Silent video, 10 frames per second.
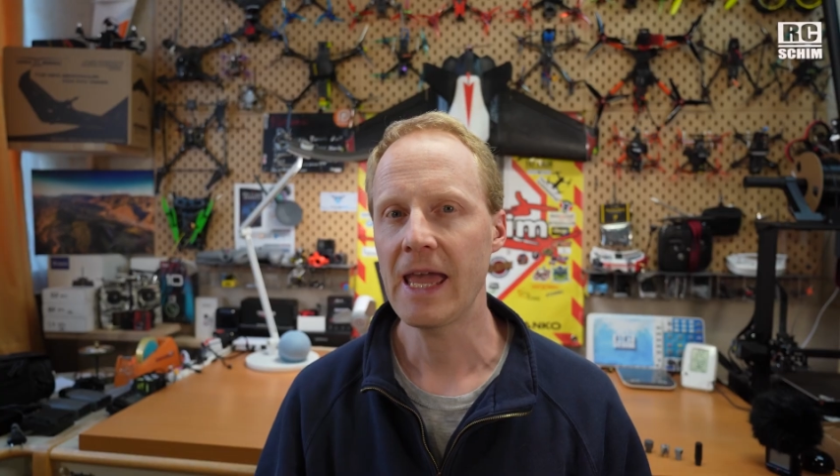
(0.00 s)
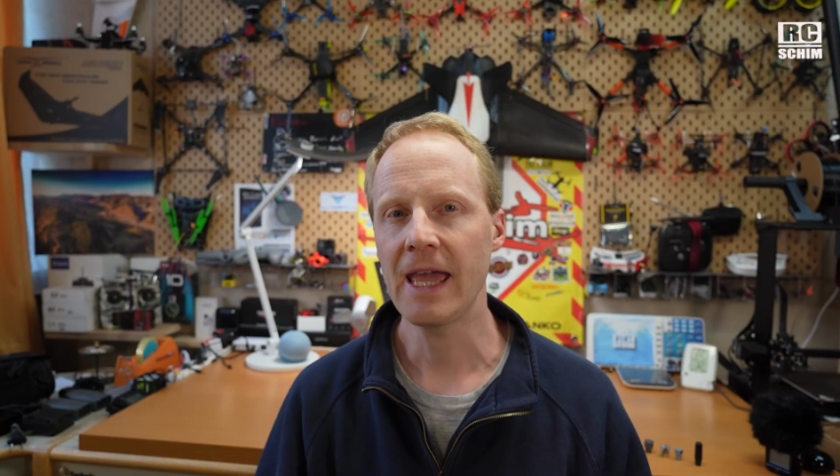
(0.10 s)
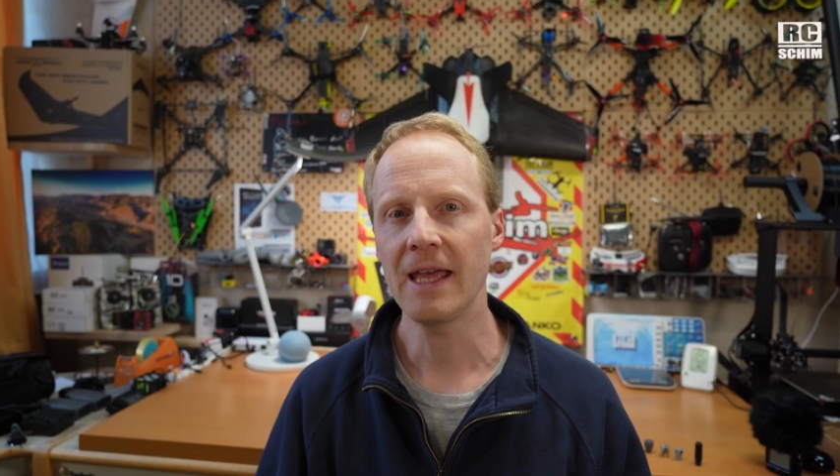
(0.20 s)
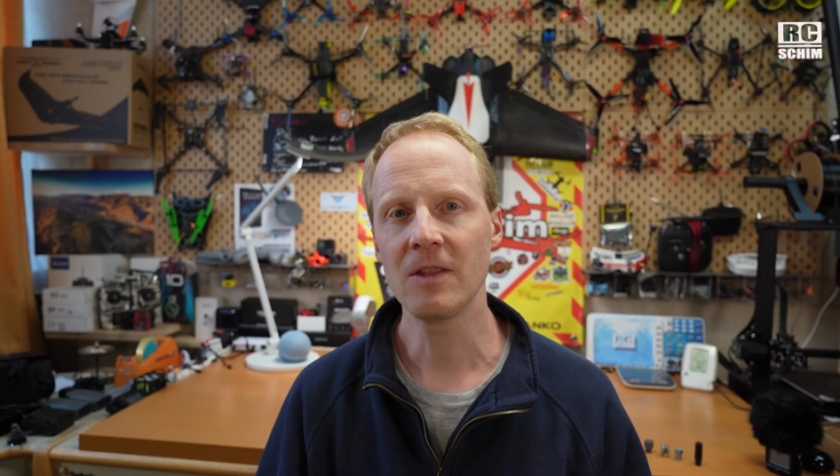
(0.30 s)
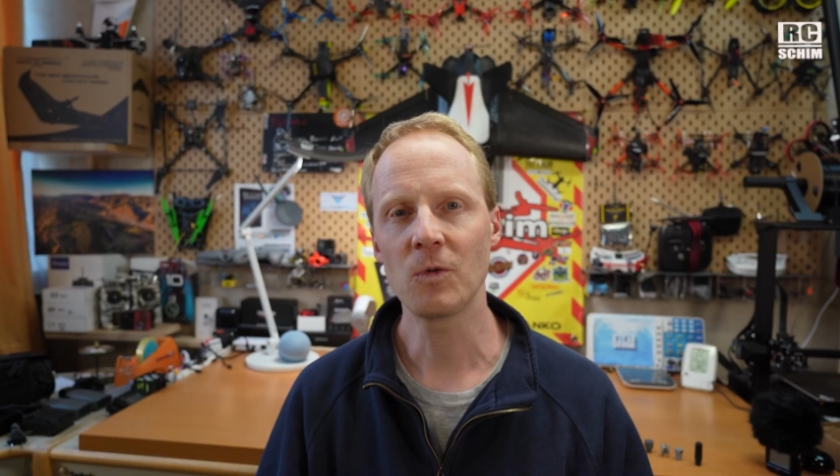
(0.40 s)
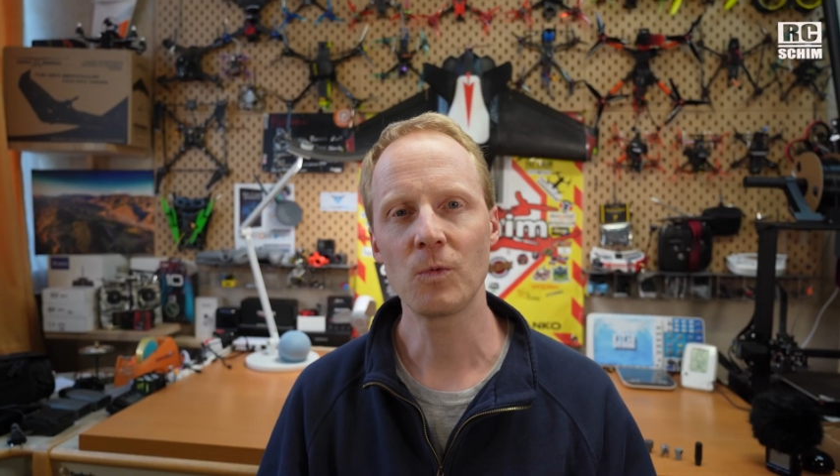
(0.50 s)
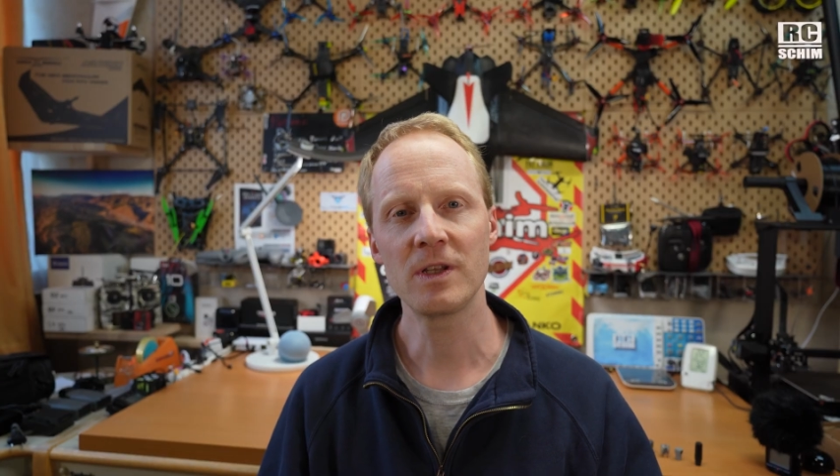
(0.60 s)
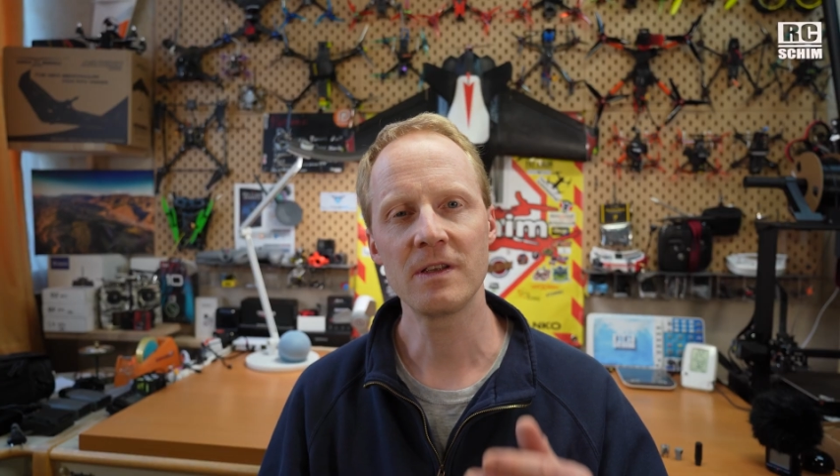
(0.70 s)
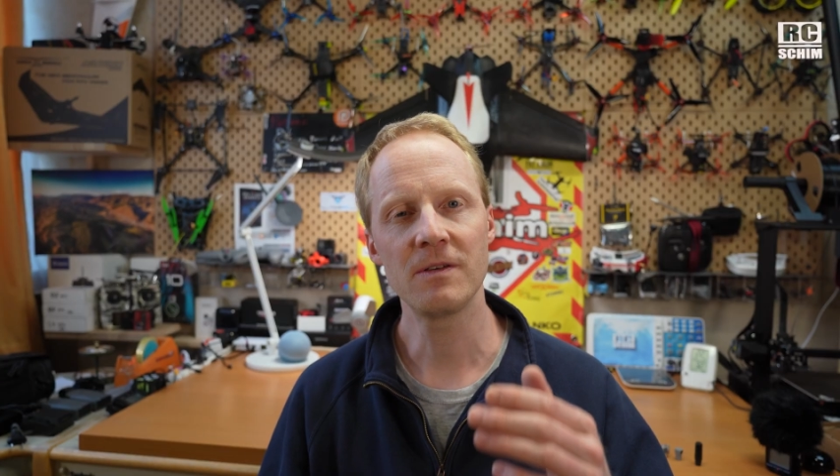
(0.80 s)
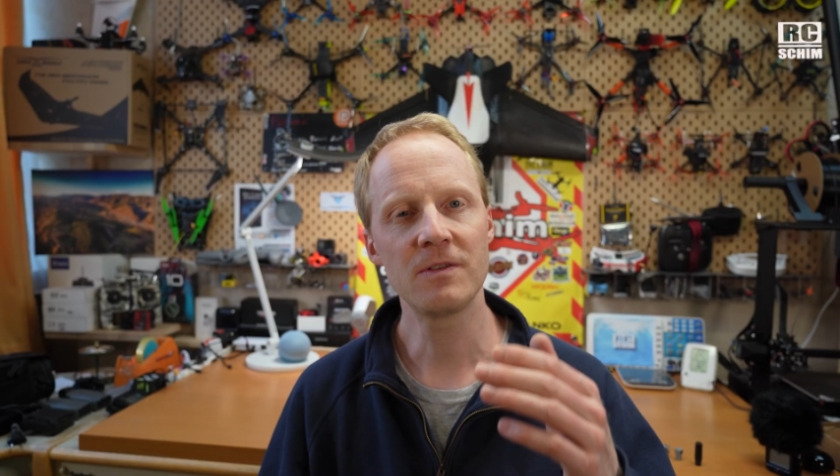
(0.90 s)
And
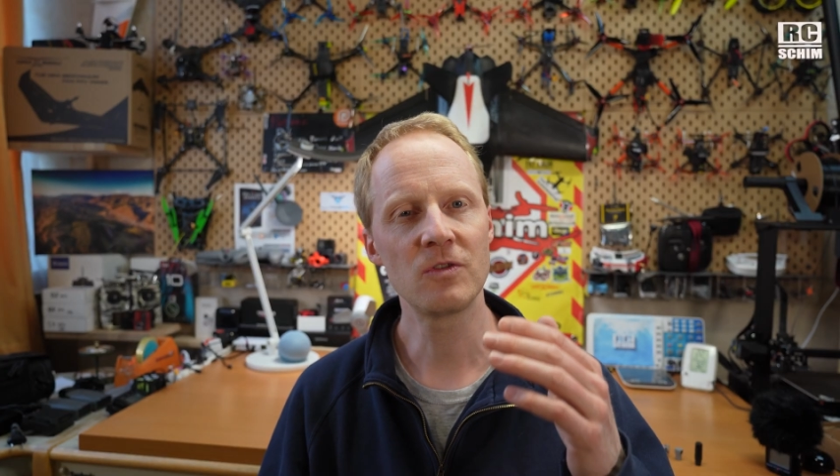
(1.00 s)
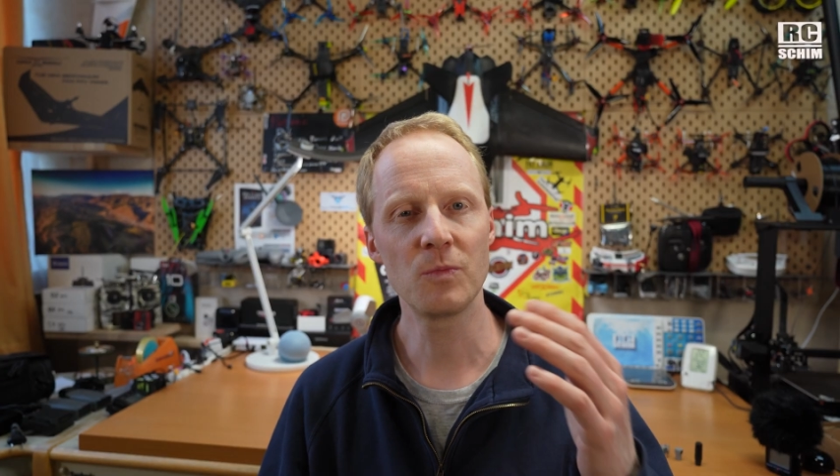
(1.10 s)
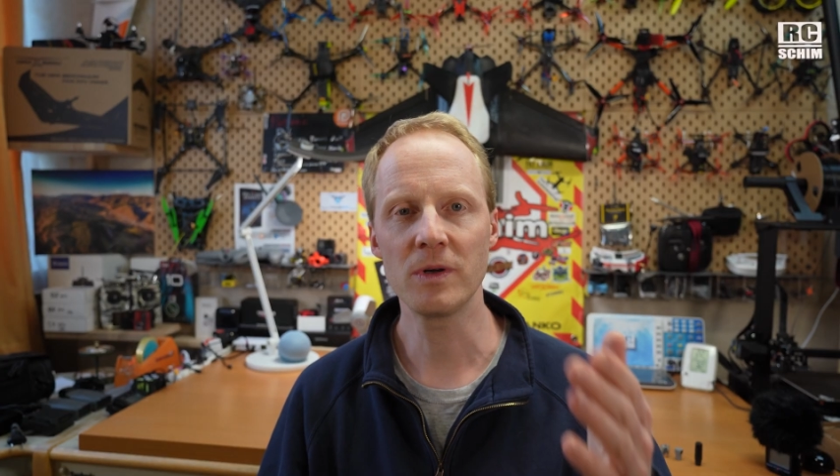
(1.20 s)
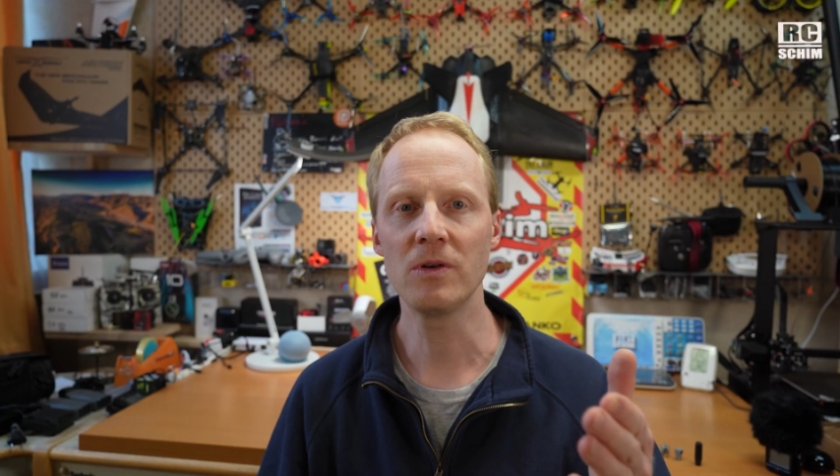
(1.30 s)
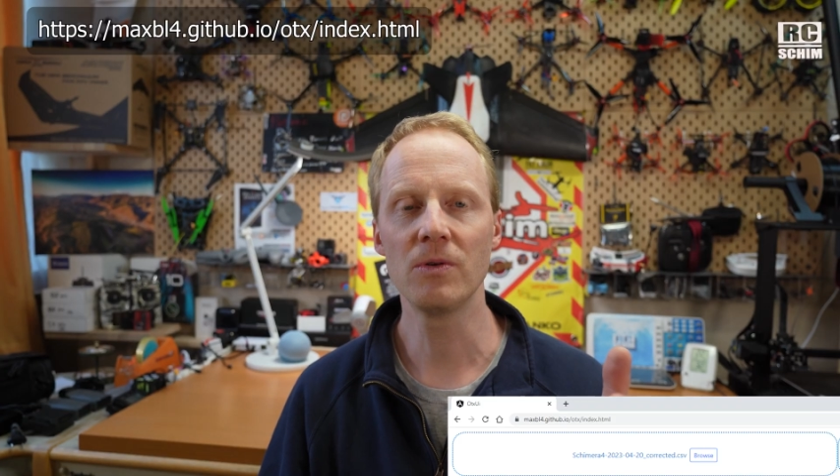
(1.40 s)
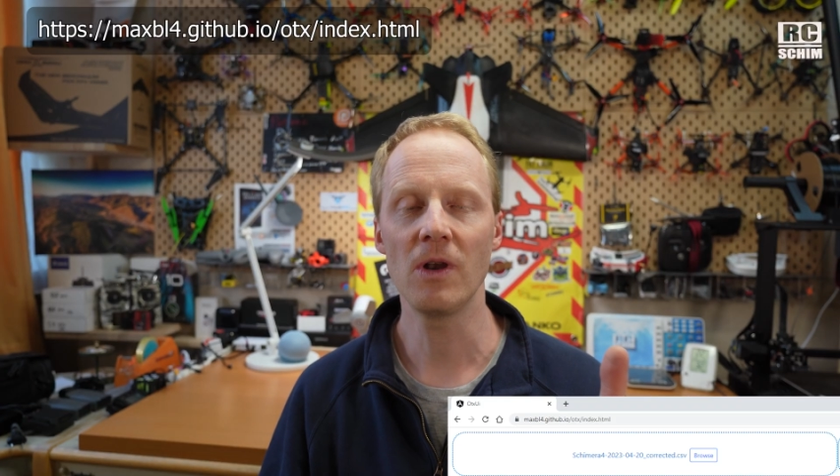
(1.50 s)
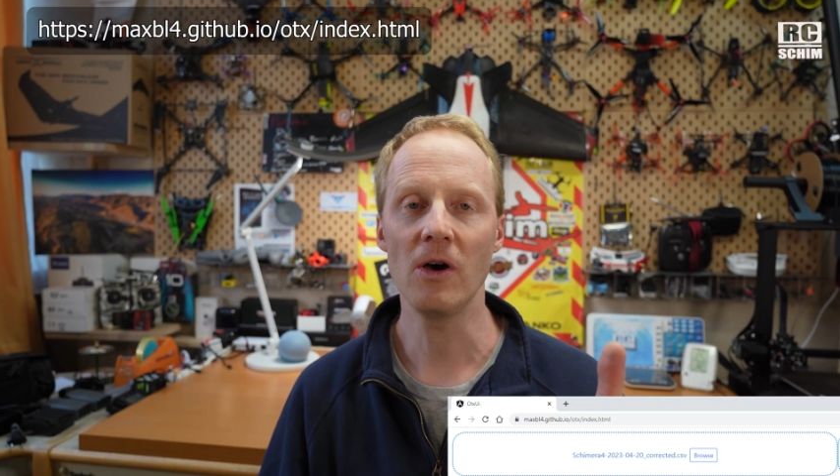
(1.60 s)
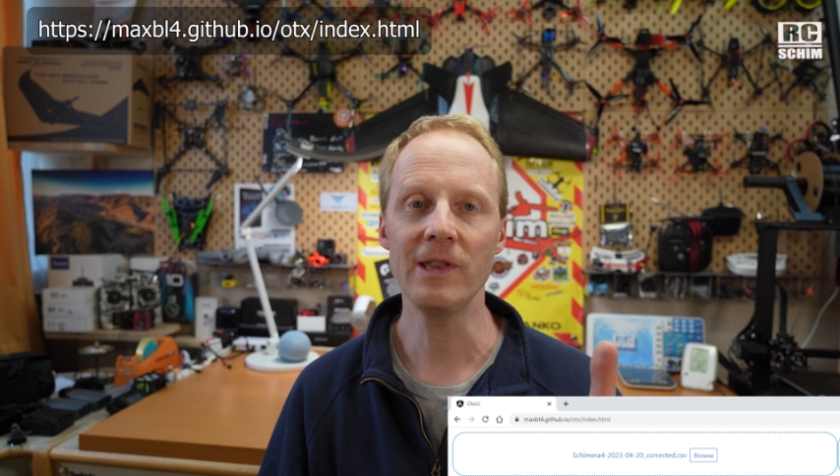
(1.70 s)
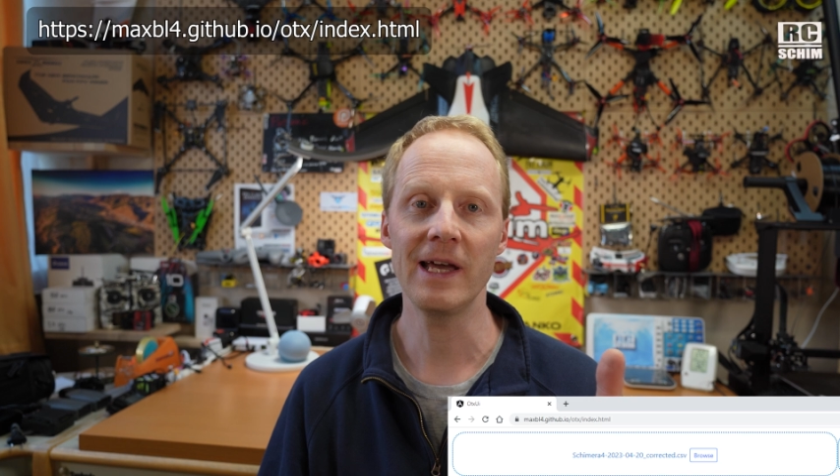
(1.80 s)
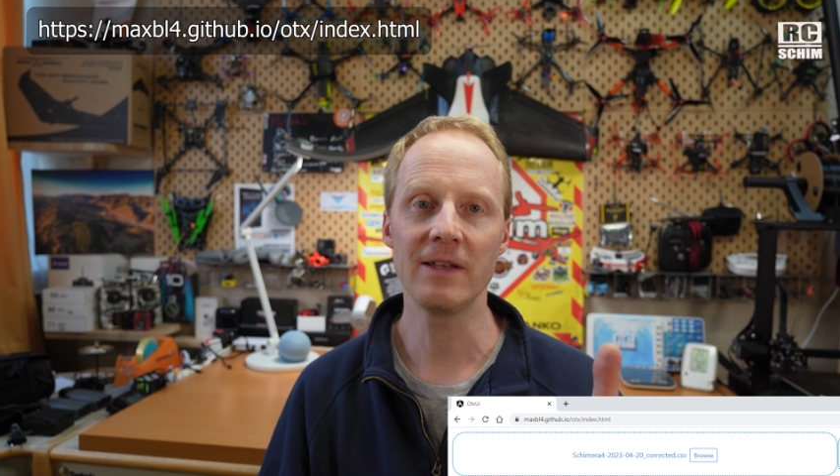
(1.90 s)
with a super cool
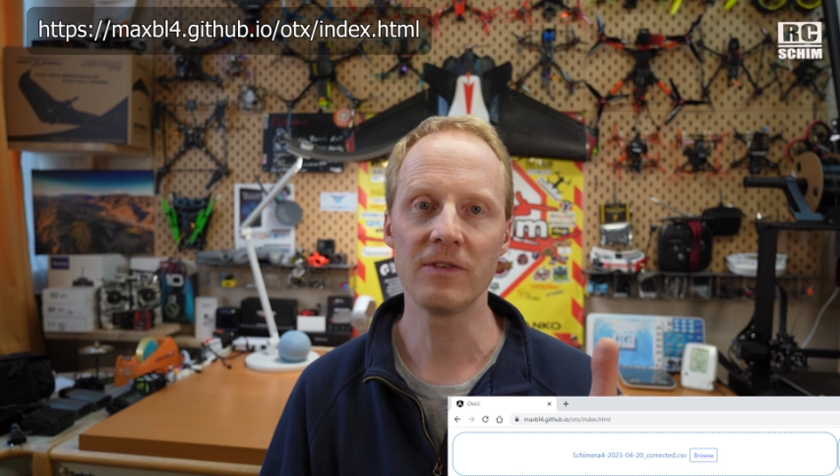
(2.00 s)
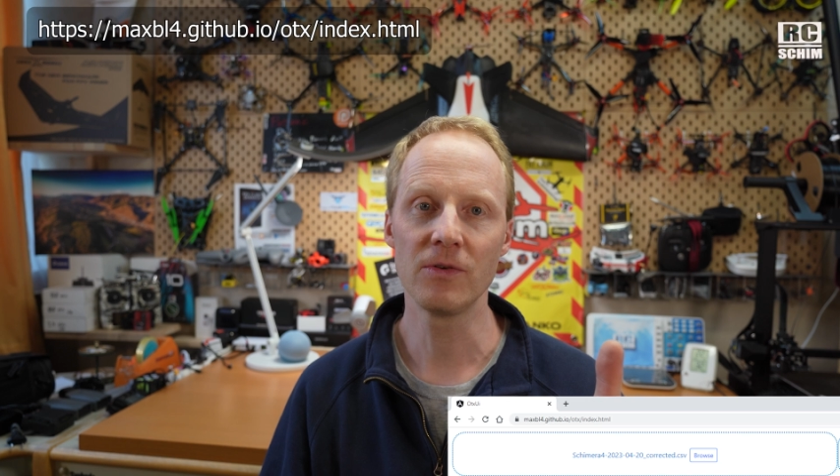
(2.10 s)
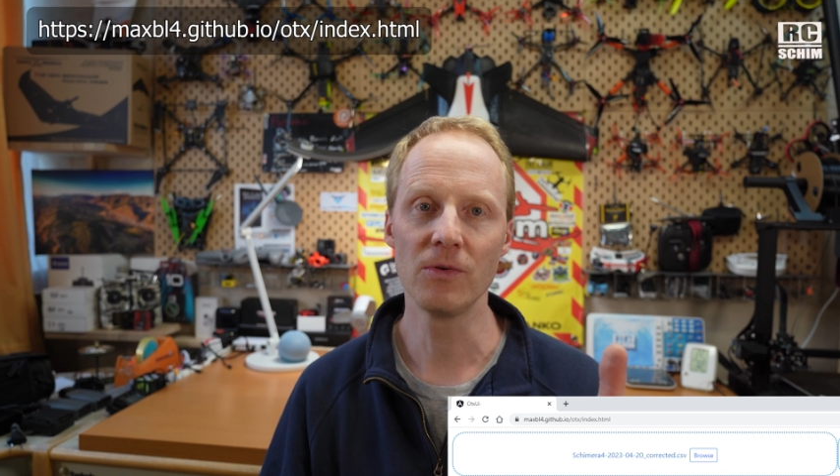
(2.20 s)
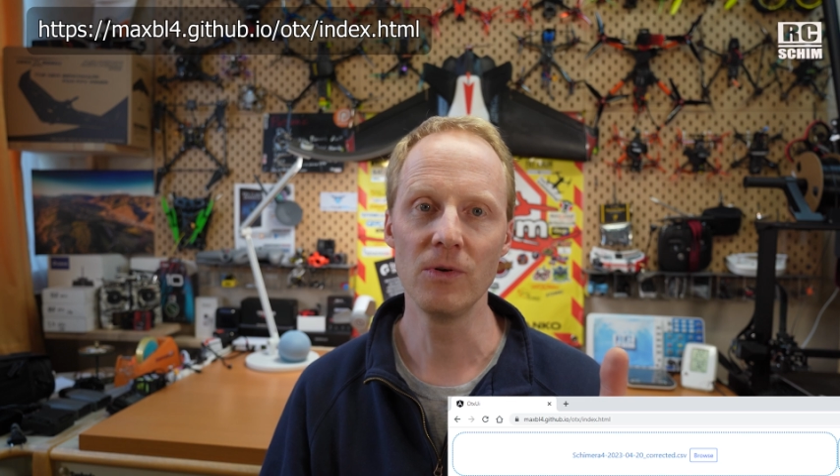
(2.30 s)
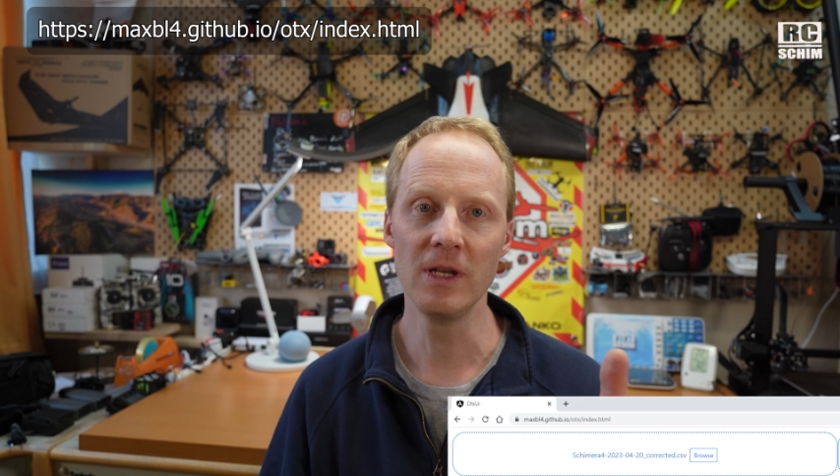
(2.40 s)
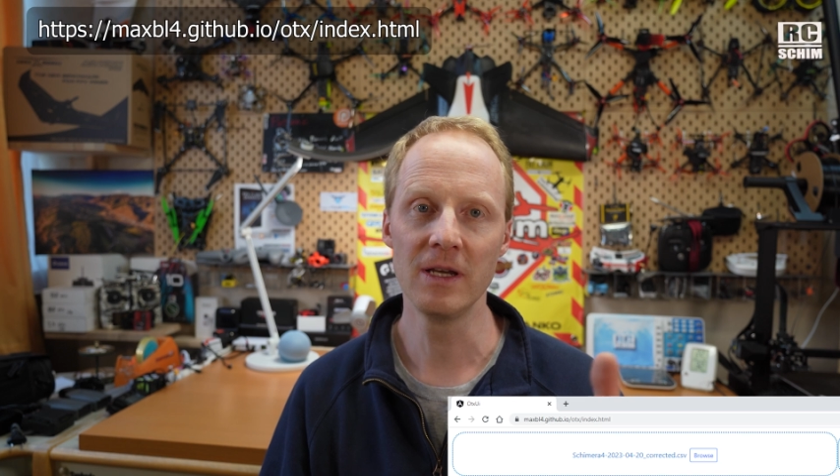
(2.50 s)
online tool,